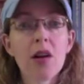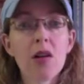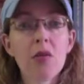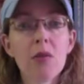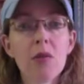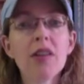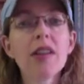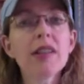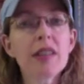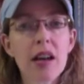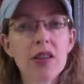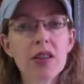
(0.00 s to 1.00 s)
Well, these
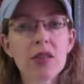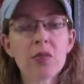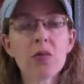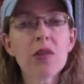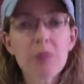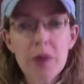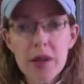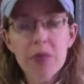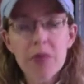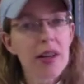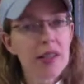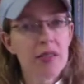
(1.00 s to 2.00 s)
catches would have been
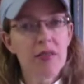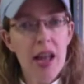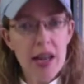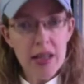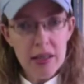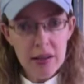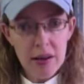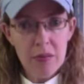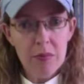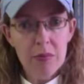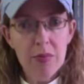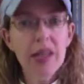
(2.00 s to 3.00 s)
impressive any
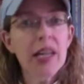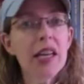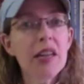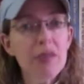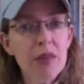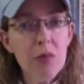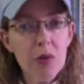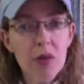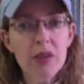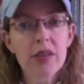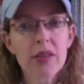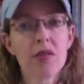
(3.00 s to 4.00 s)
time, but even more
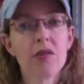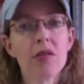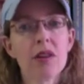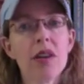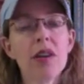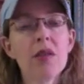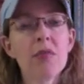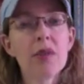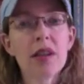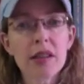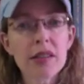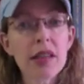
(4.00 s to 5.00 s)
so
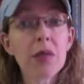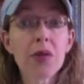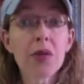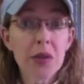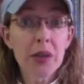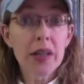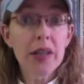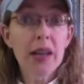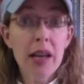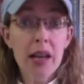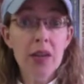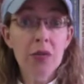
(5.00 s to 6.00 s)
because they were during the
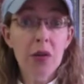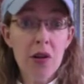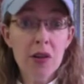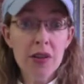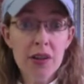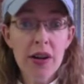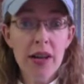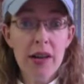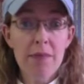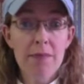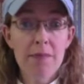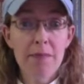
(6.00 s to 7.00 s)
annual All-Star
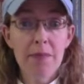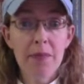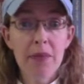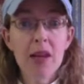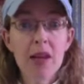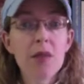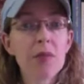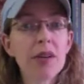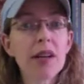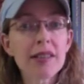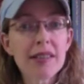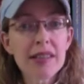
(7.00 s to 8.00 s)
Game.
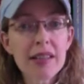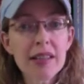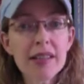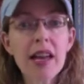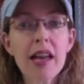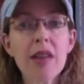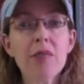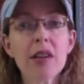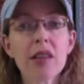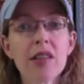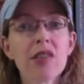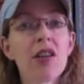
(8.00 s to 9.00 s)
Because this game
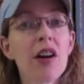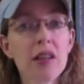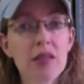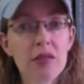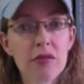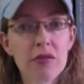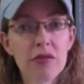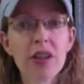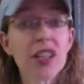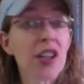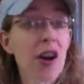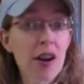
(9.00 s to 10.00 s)
is not known for
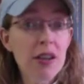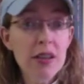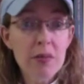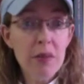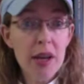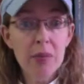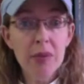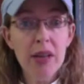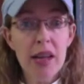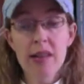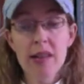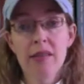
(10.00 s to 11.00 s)
its hard-to-make
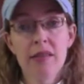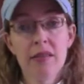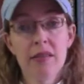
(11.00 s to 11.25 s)
plays.